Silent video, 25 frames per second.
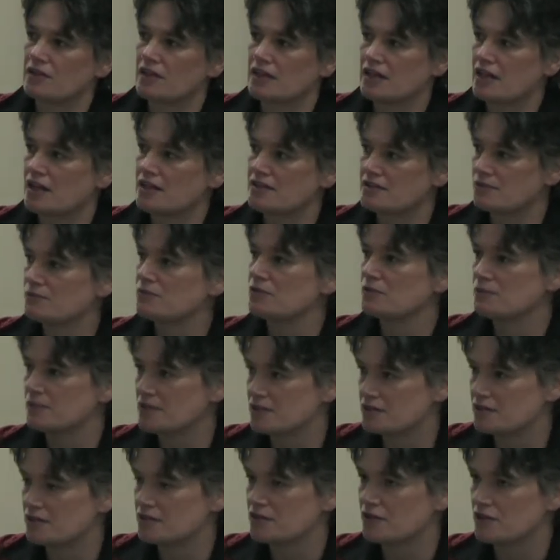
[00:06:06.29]
that has
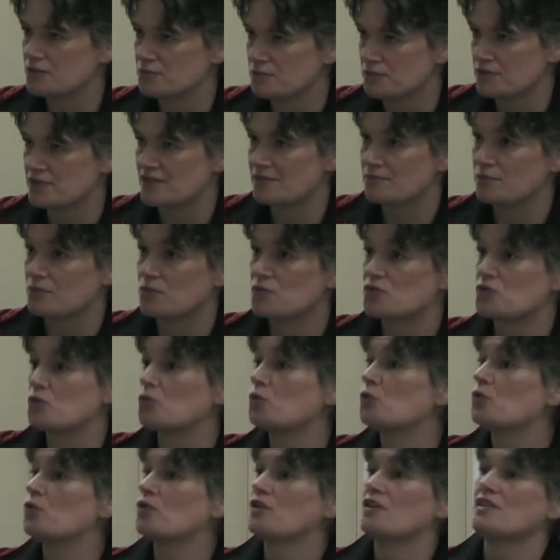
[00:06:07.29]
implemented those principles,
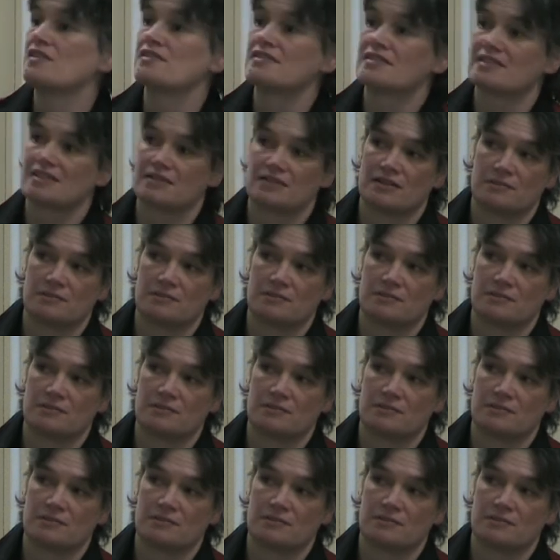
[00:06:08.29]
or in,